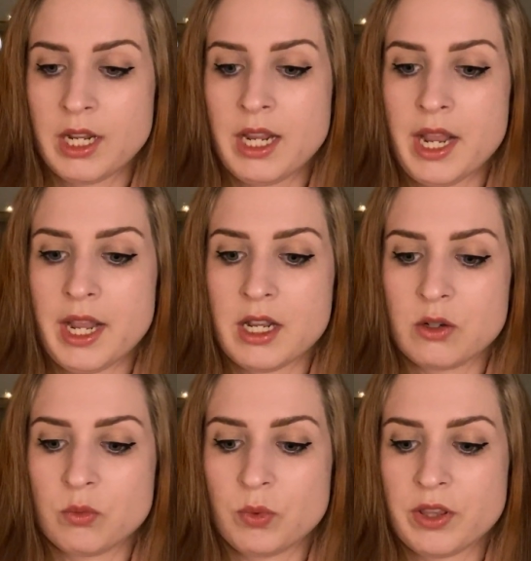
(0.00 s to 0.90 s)

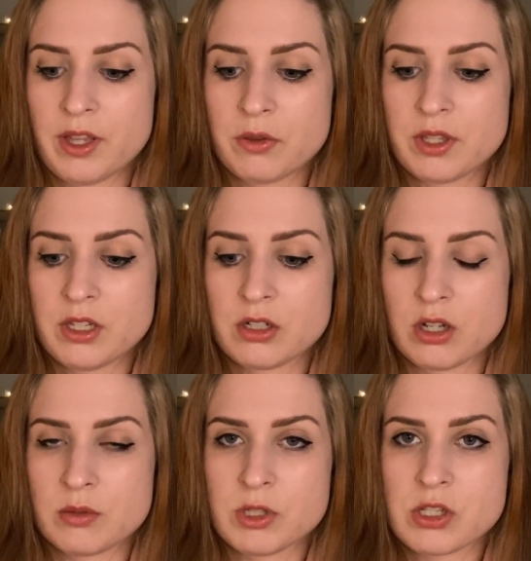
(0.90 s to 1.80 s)
and without the
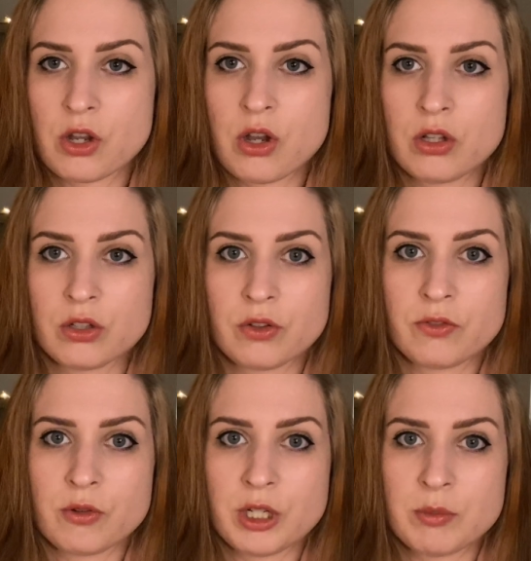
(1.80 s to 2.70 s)
anonymous caller
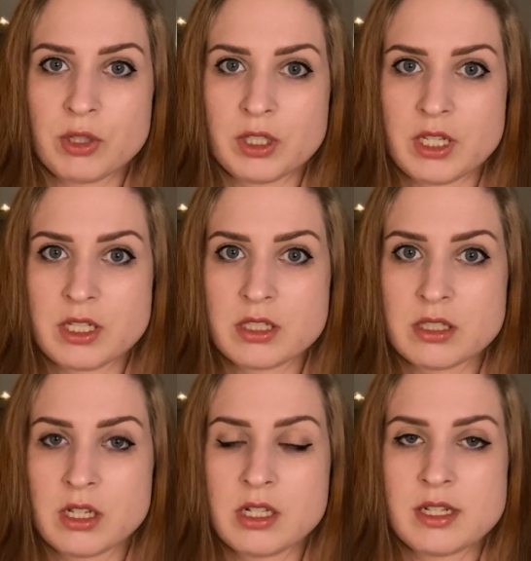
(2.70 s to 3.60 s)
phoning police,
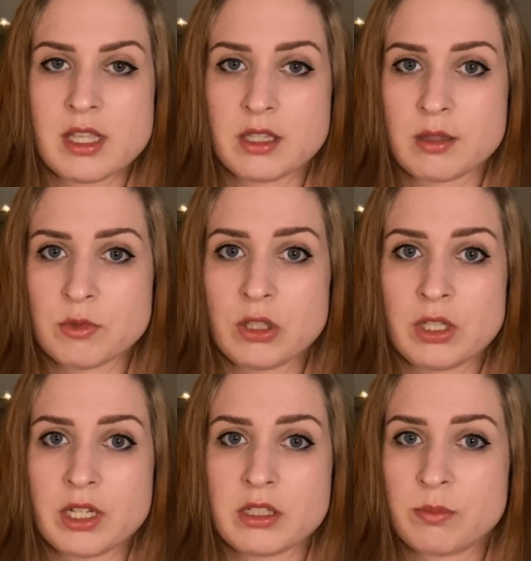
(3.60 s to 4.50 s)
telling them to look
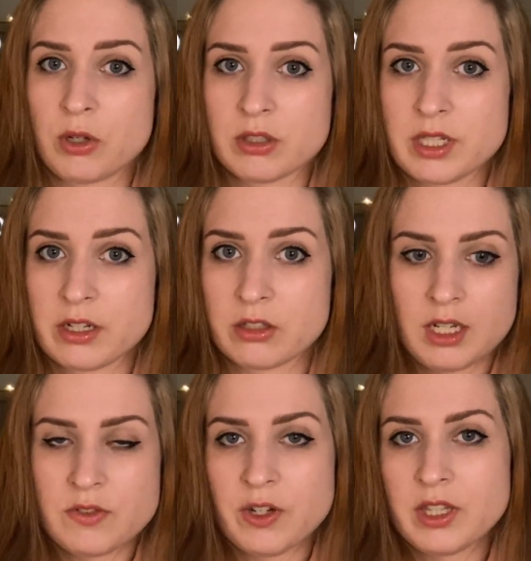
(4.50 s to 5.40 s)
into Paul Taylor. It's
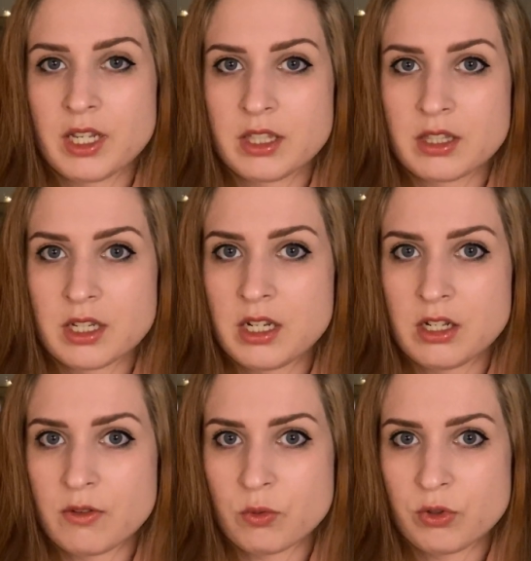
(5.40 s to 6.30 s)
very likely that he
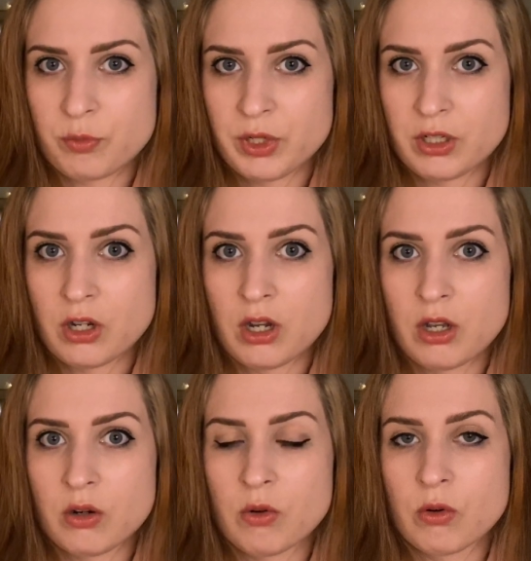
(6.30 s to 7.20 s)
never would have been caught,
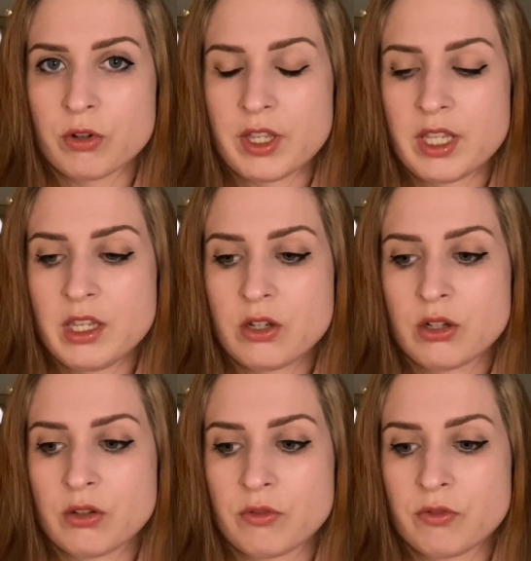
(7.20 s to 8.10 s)
or that he could
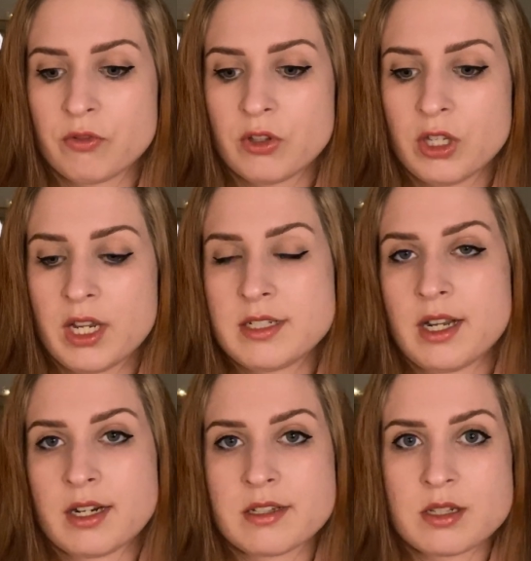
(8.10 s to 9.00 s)
have
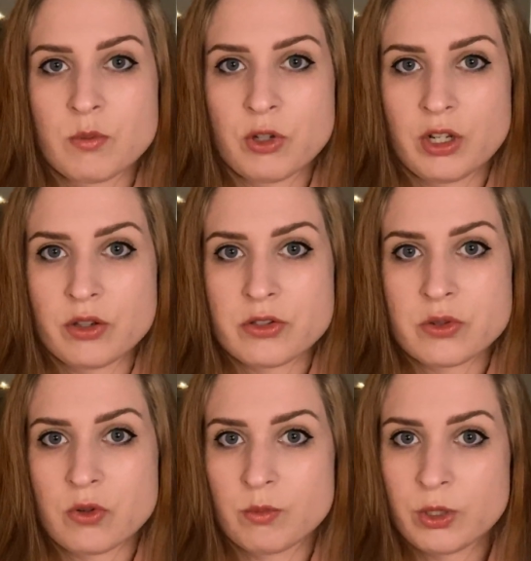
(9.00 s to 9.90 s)
attacked someone else
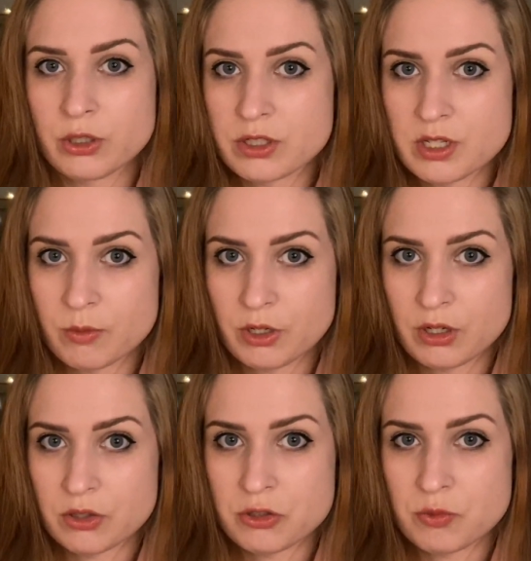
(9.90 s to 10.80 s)
or murdered someone
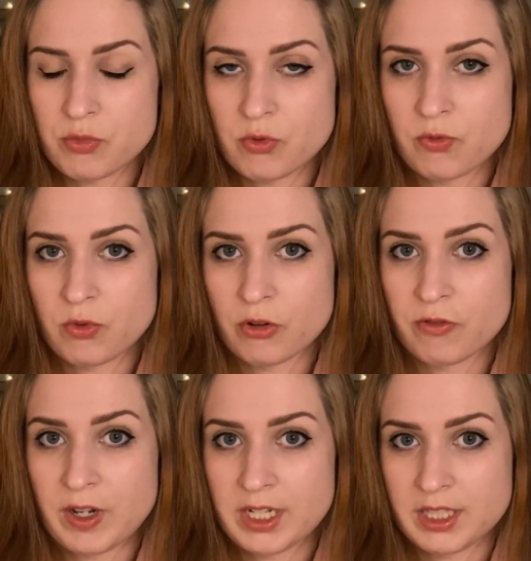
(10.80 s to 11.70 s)
else before
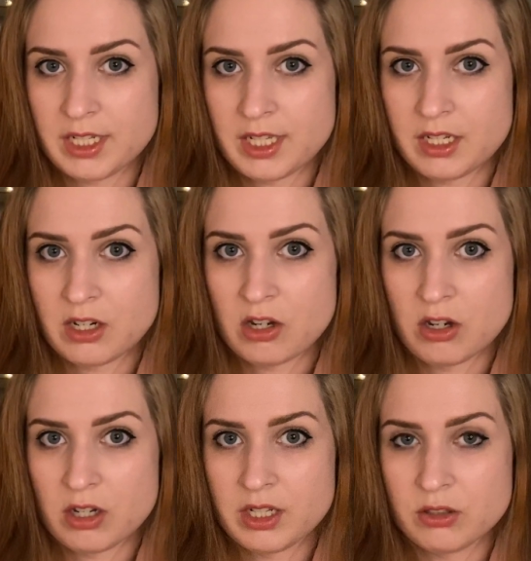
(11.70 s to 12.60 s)
finally getting
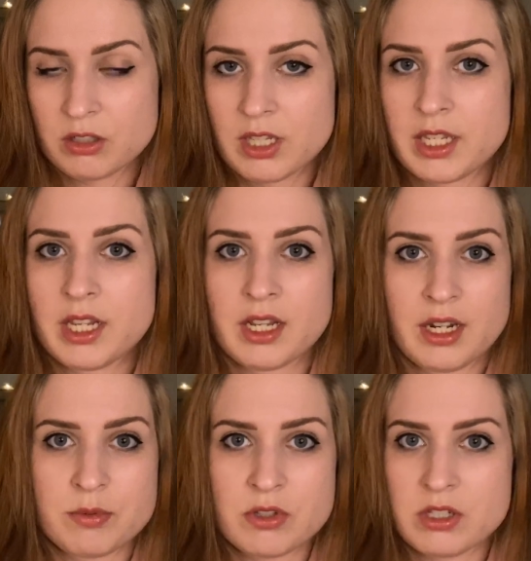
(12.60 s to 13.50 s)
caught. It looked like he had
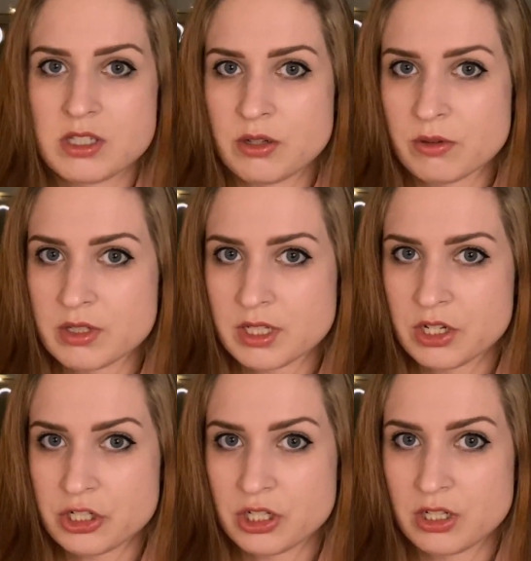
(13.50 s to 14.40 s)
absolutely zero
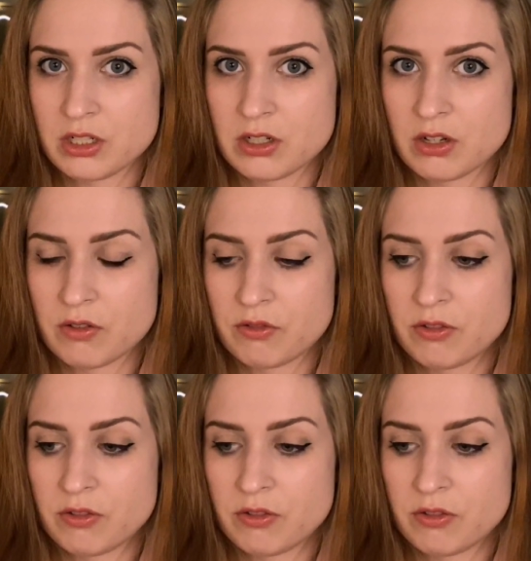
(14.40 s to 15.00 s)
intention of